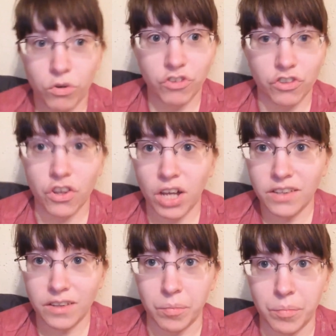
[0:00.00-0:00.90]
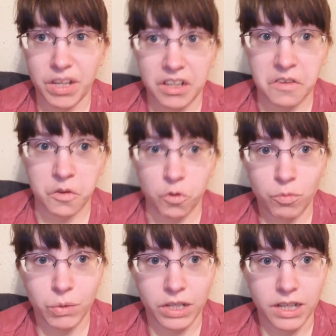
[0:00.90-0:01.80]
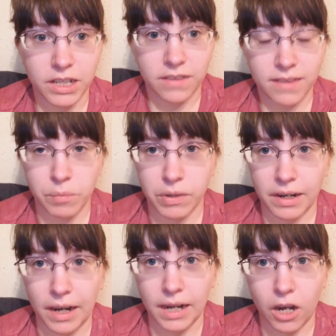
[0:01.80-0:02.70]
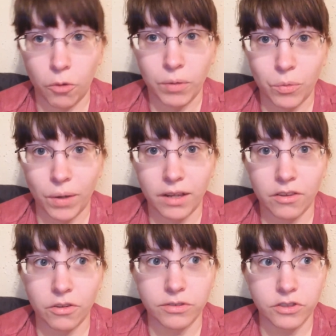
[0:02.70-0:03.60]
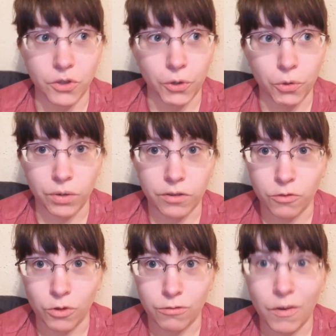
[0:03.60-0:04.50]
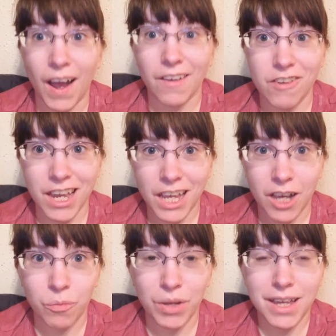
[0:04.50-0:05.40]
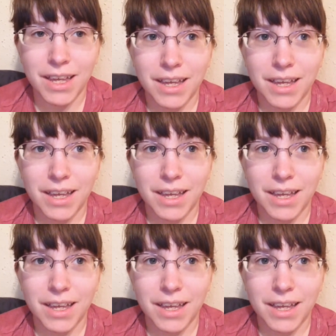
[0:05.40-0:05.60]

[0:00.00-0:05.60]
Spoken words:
Which is awesome, because normally this time of night, I'll be awake till 2, 3, 4, 5 a.m.